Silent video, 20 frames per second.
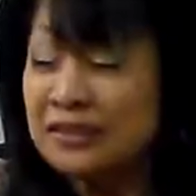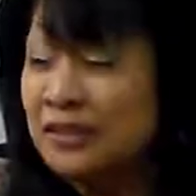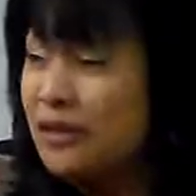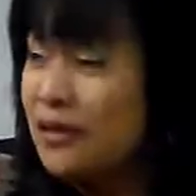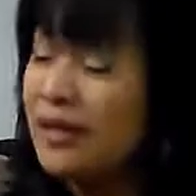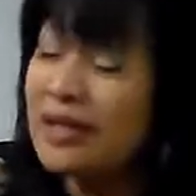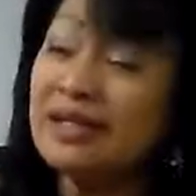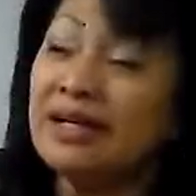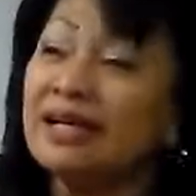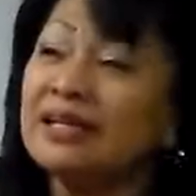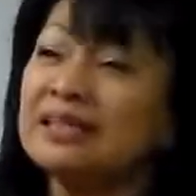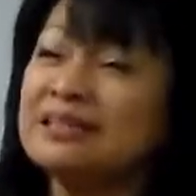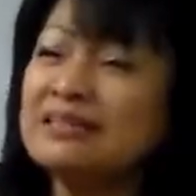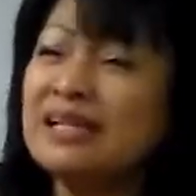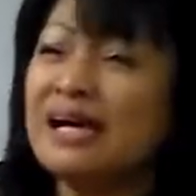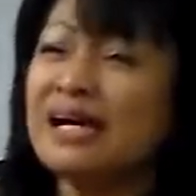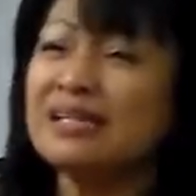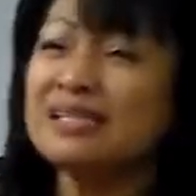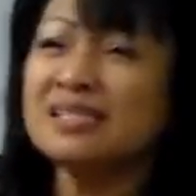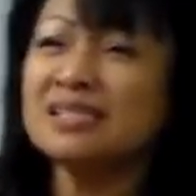You know,
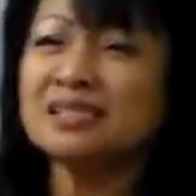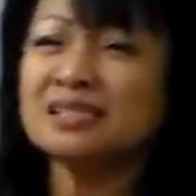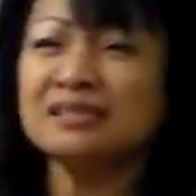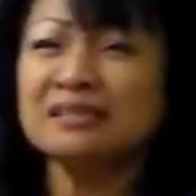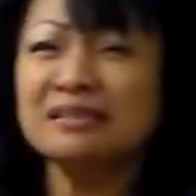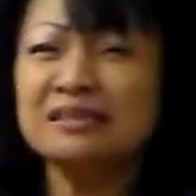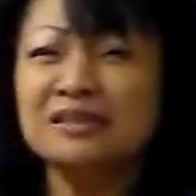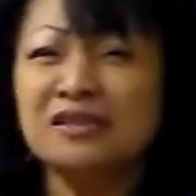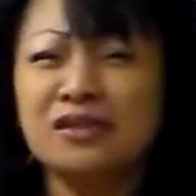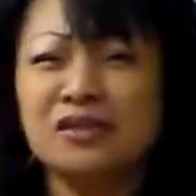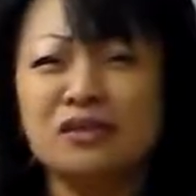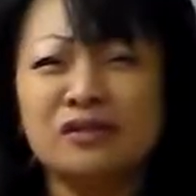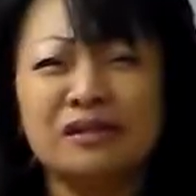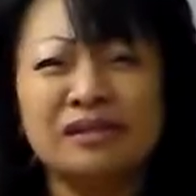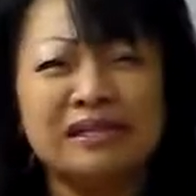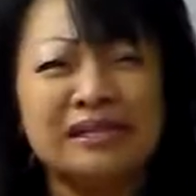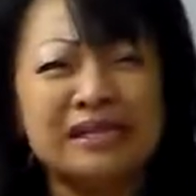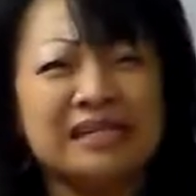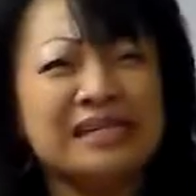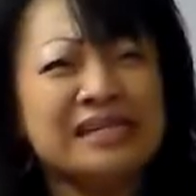and God is, you know,
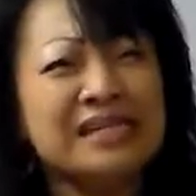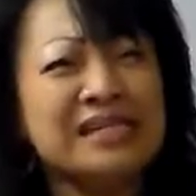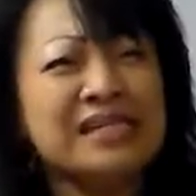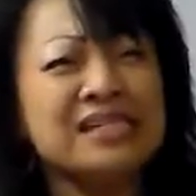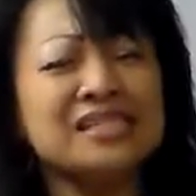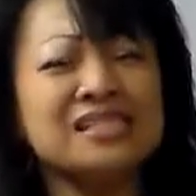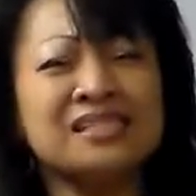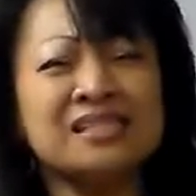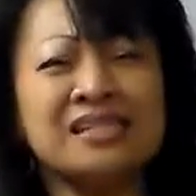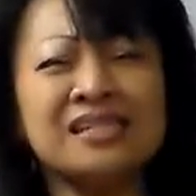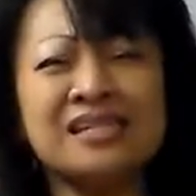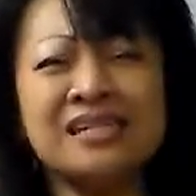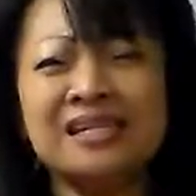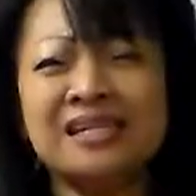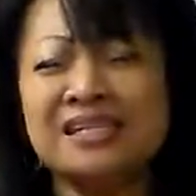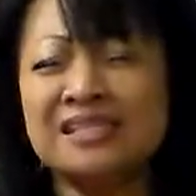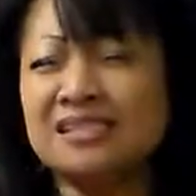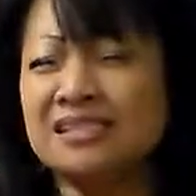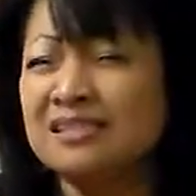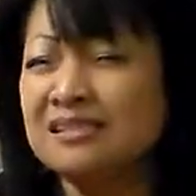He is,
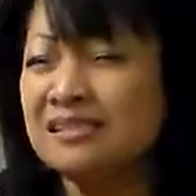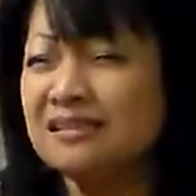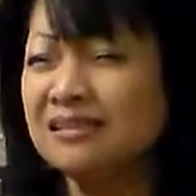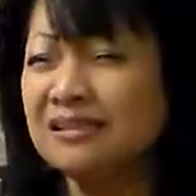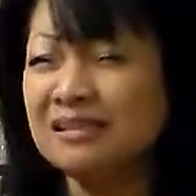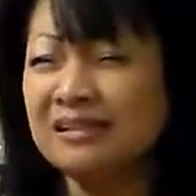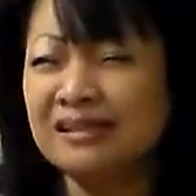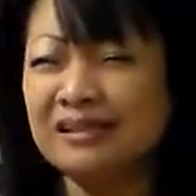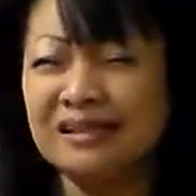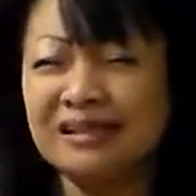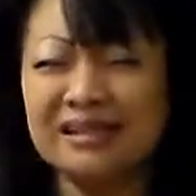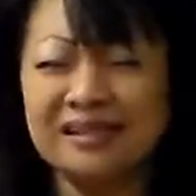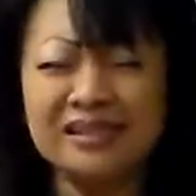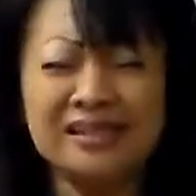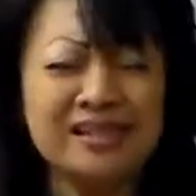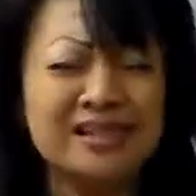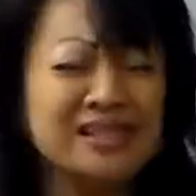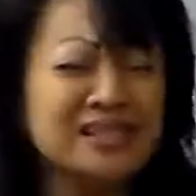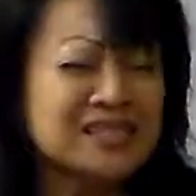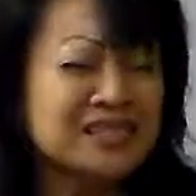He is,
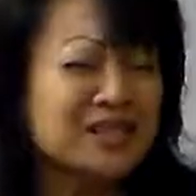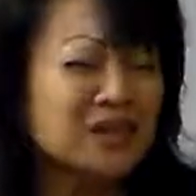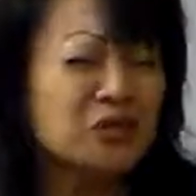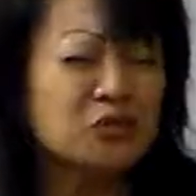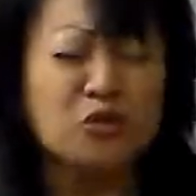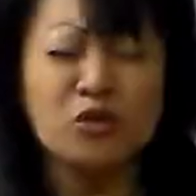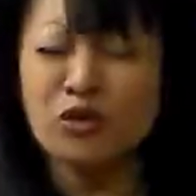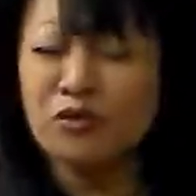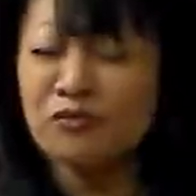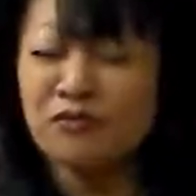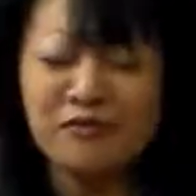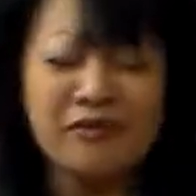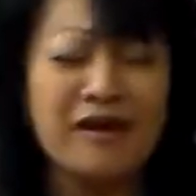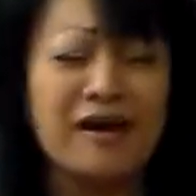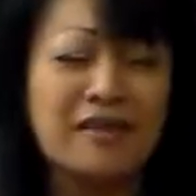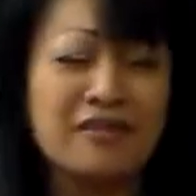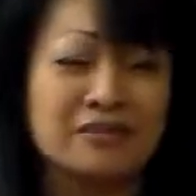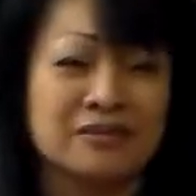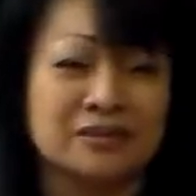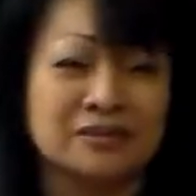He is a good
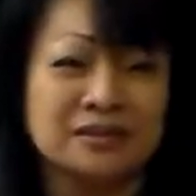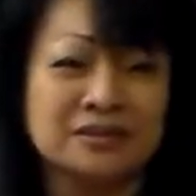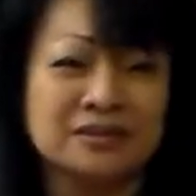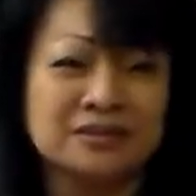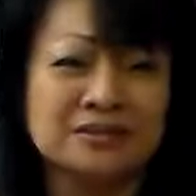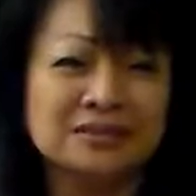Father.